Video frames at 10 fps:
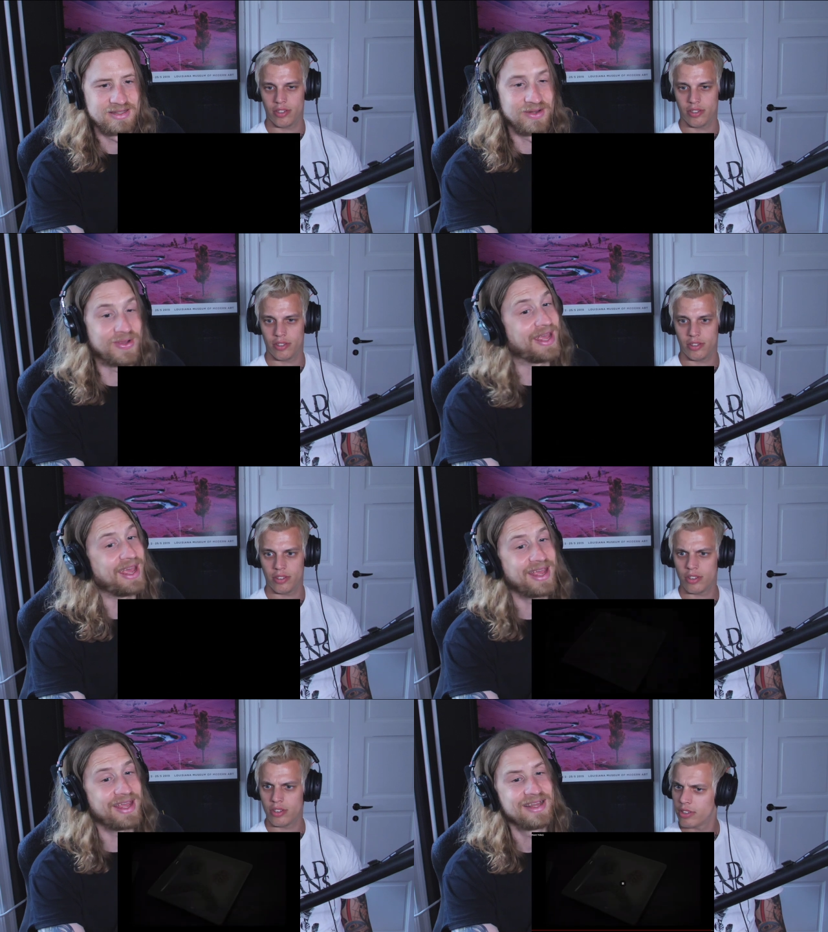
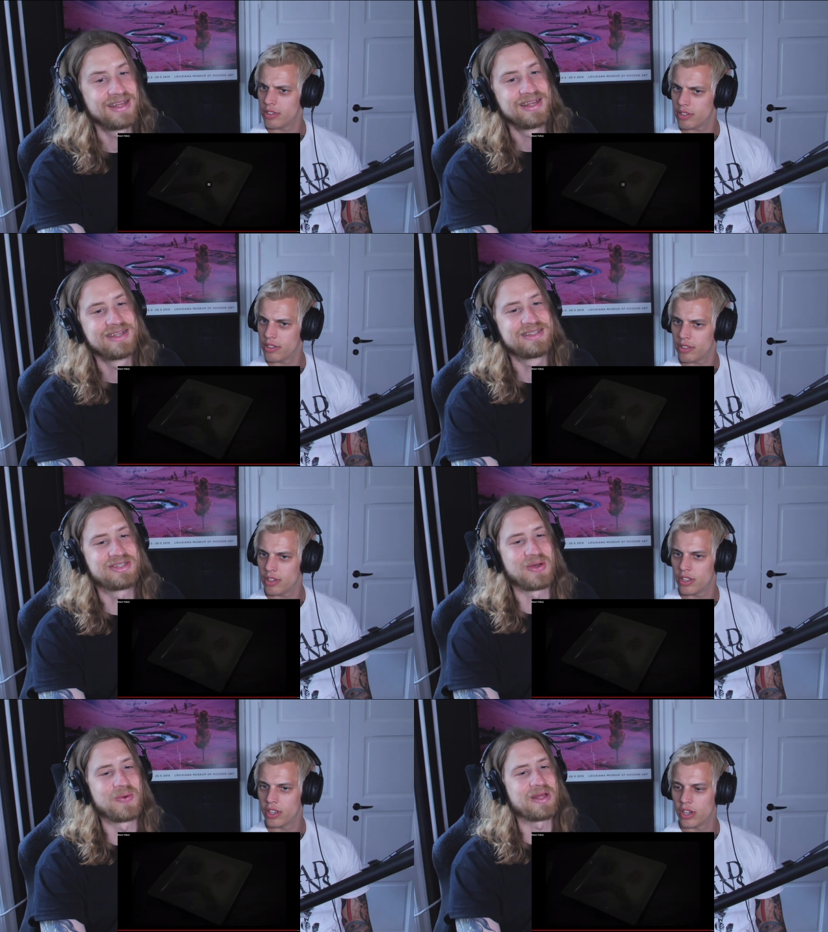Speaker 1: Okay,
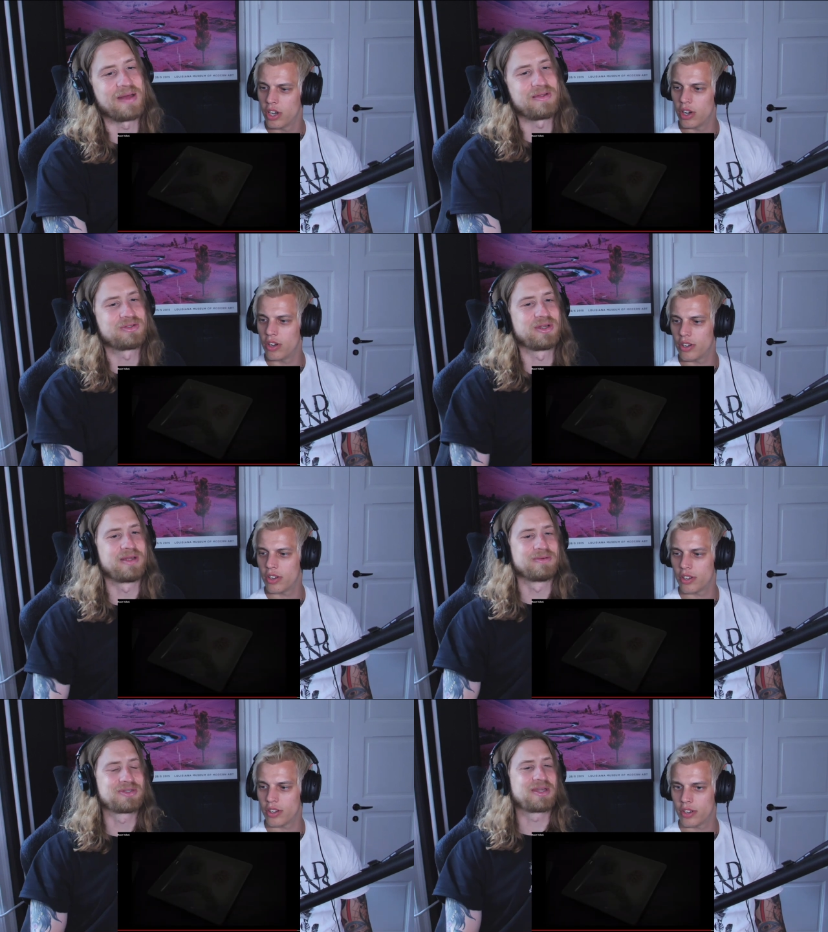so I'm not sure he
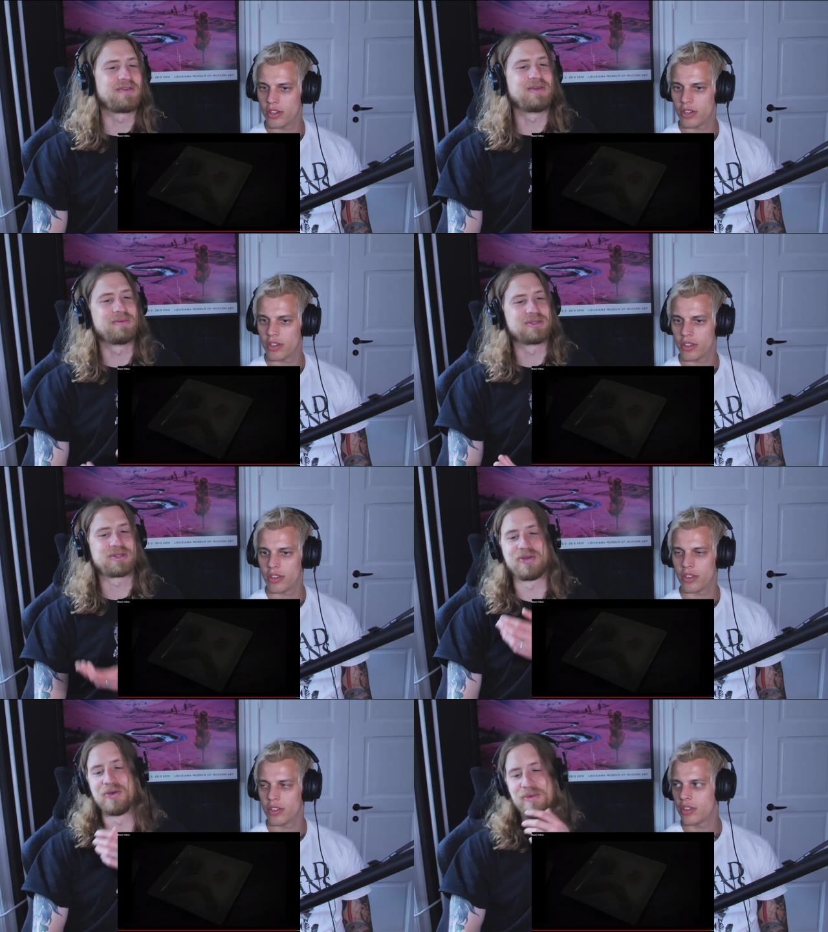was if he was
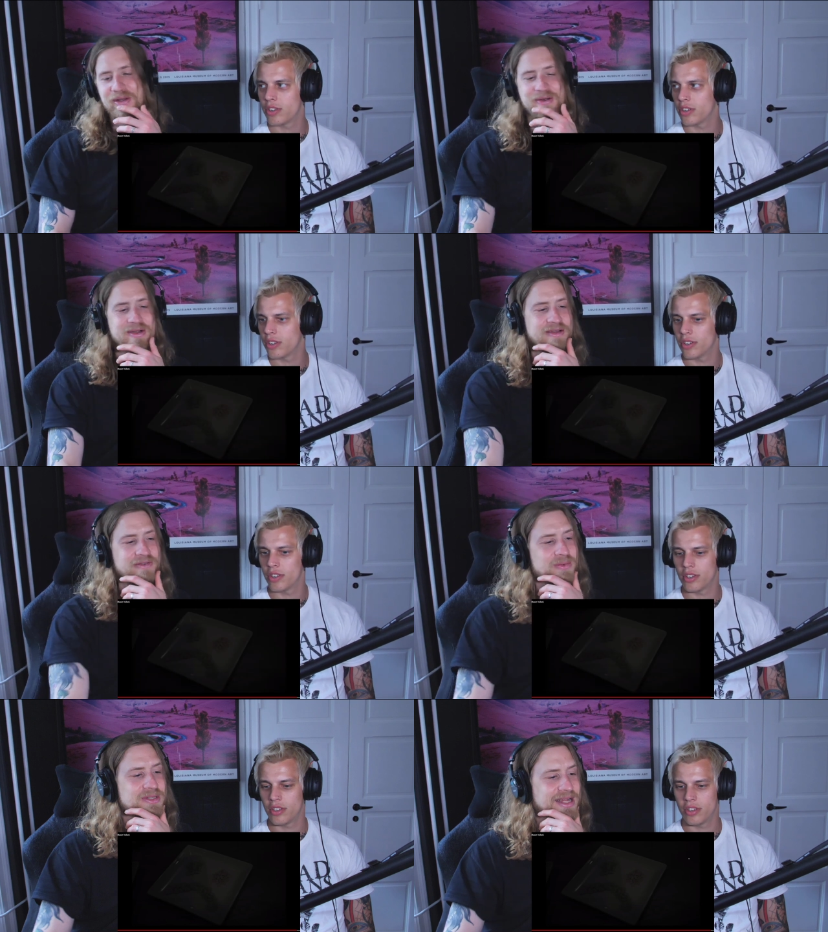Cupid or if
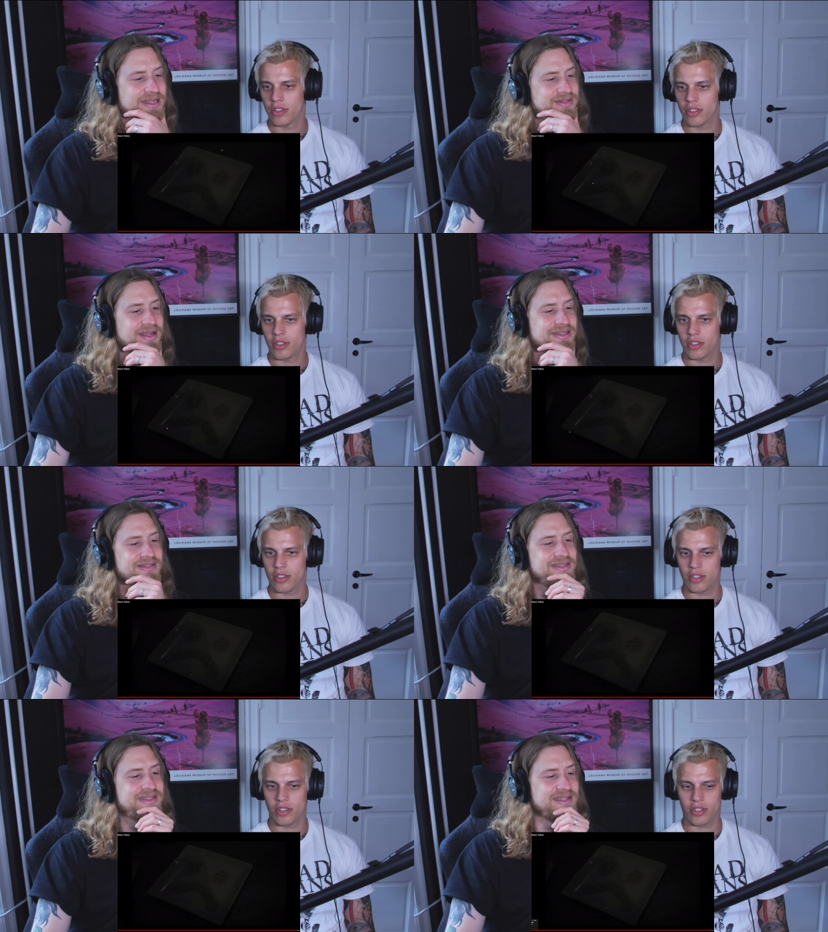he was like trying
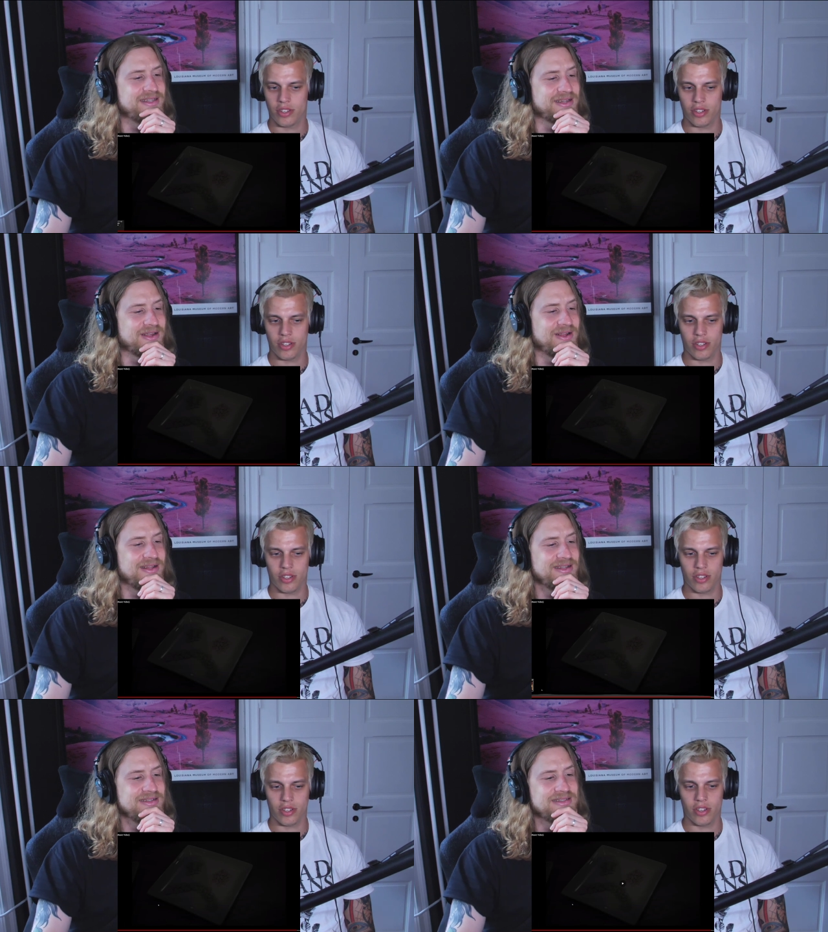to steal the
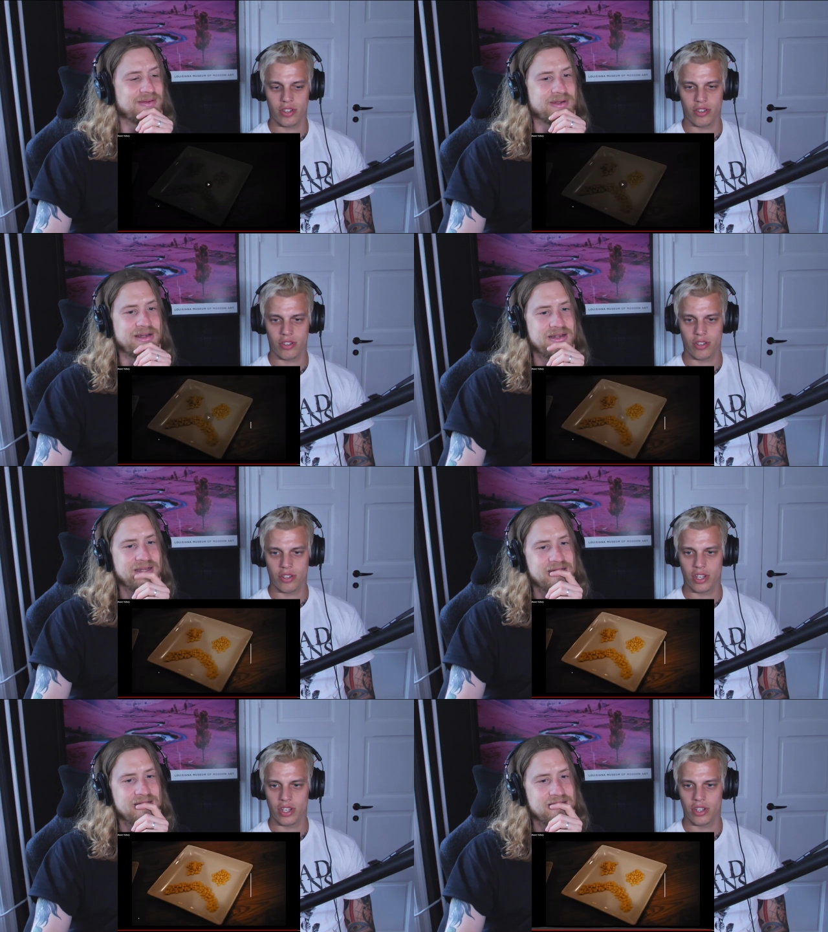girl no. somewhere.
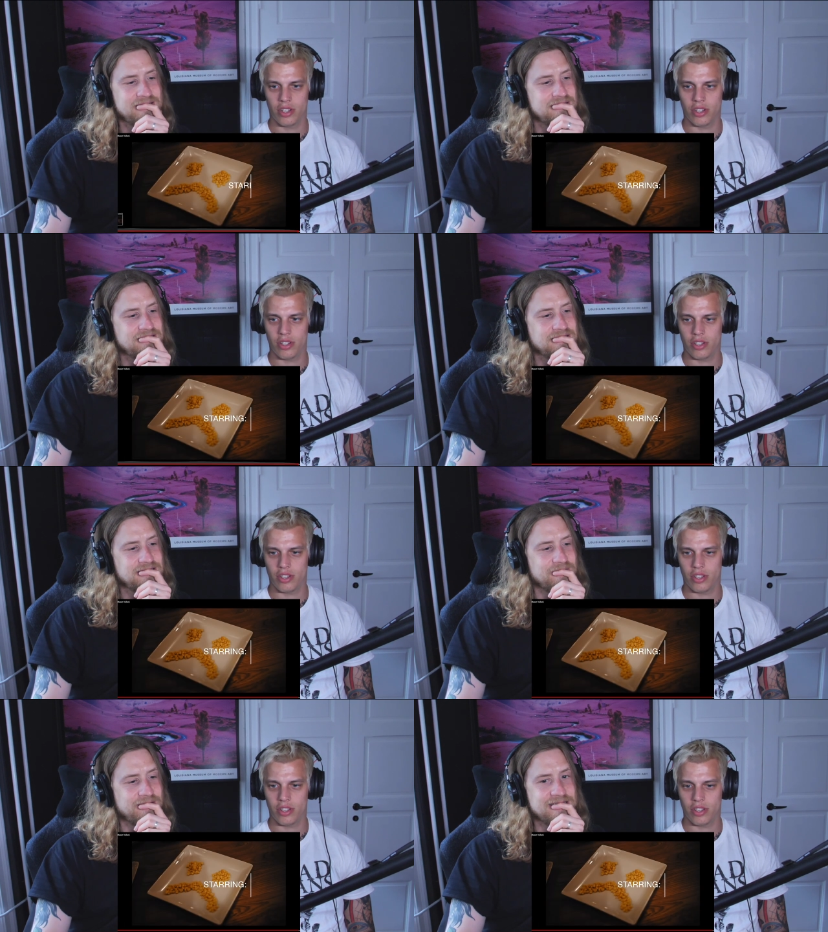
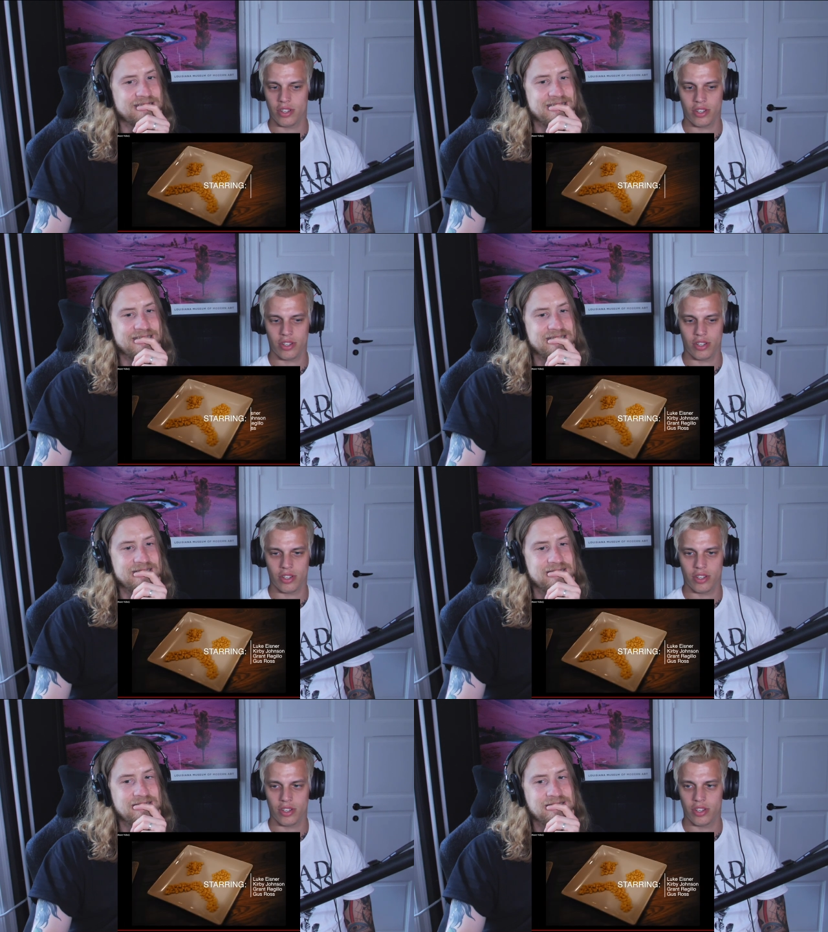So what is this?
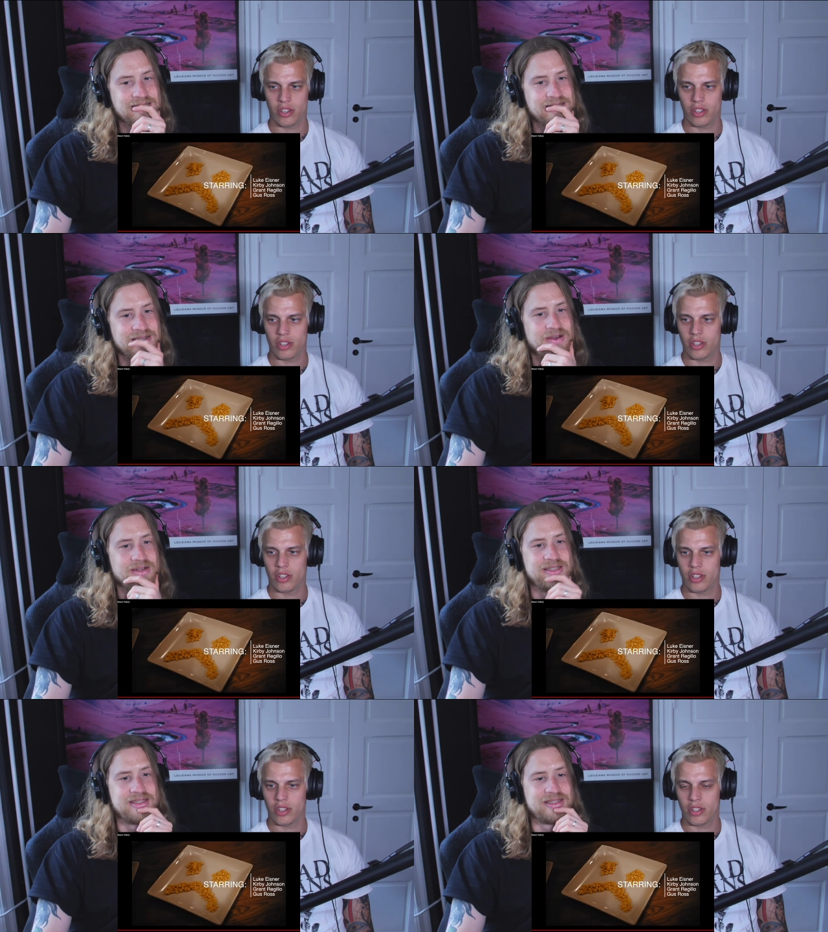
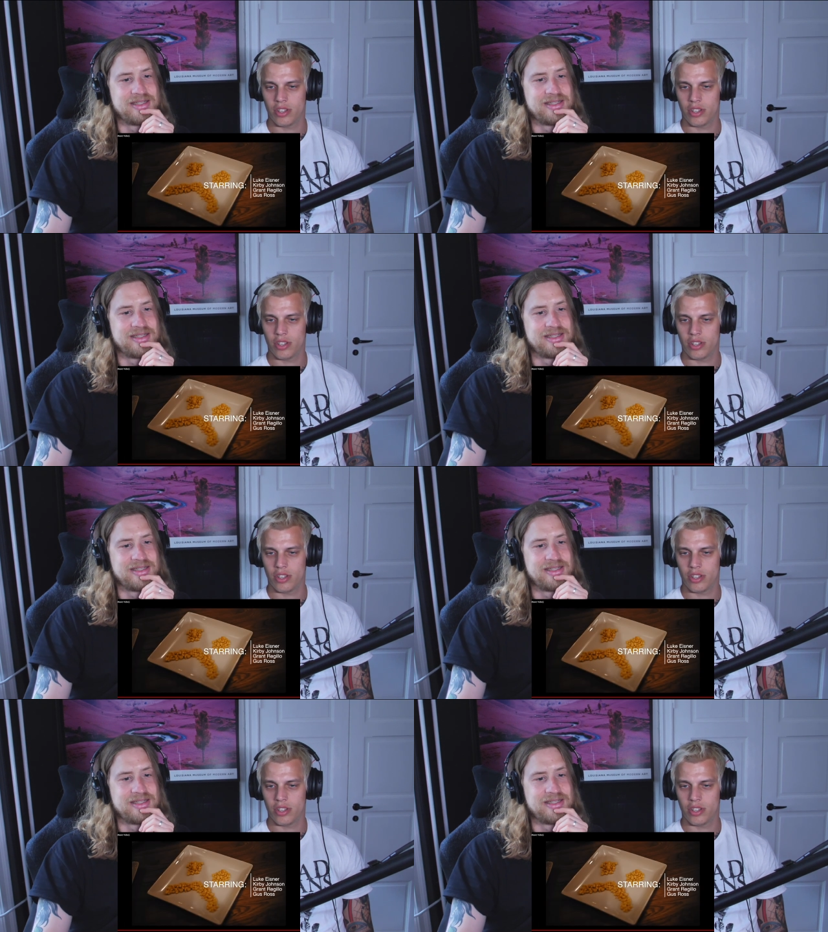Like just